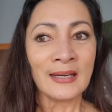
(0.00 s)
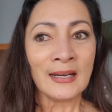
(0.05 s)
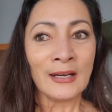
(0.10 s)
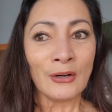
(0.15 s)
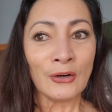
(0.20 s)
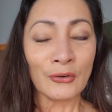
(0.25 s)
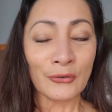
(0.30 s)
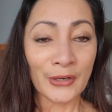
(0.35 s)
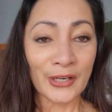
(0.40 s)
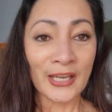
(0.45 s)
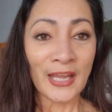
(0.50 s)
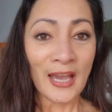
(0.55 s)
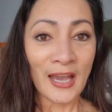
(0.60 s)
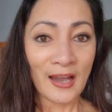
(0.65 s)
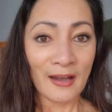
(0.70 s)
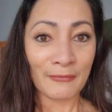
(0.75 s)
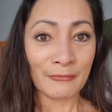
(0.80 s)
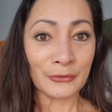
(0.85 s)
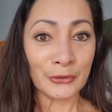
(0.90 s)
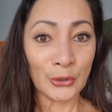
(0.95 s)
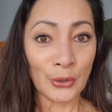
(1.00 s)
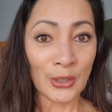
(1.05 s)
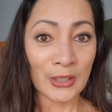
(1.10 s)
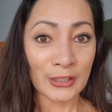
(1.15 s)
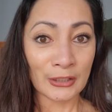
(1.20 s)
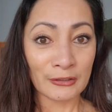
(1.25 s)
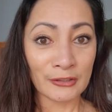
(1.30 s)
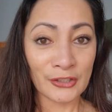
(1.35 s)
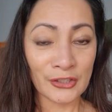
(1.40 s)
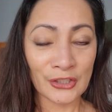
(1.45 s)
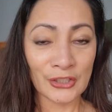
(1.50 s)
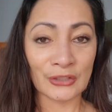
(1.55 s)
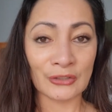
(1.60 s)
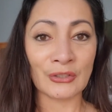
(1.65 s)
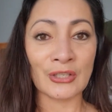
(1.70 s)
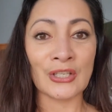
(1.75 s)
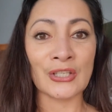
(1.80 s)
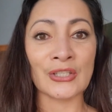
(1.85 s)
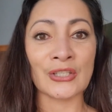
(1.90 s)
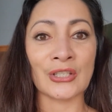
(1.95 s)
a little
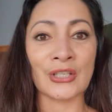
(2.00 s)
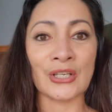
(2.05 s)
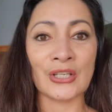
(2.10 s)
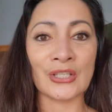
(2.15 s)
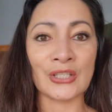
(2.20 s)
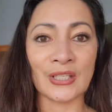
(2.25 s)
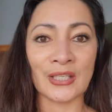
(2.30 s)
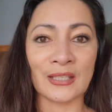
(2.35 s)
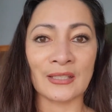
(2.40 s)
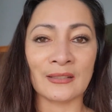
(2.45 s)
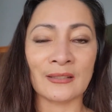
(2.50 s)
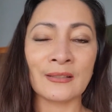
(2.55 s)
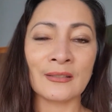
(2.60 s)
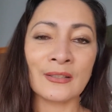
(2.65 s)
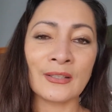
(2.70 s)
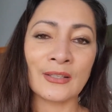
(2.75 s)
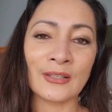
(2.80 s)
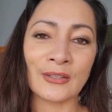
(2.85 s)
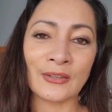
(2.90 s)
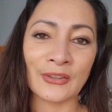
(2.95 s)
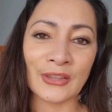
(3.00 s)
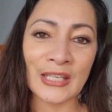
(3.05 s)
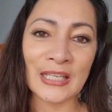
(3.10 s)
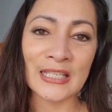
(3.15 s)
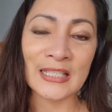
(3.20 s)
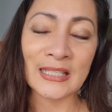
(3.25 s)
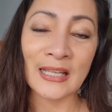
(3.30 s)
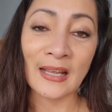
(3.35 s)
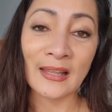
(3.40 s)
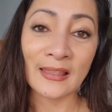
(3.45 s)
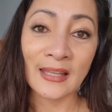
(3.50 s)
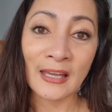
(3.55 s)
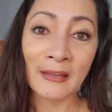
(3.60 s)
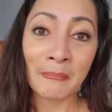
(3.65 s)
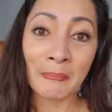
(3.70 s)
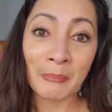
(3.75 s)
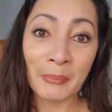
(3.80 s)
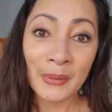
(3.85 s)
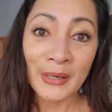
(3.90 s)
research and, you know, things like that.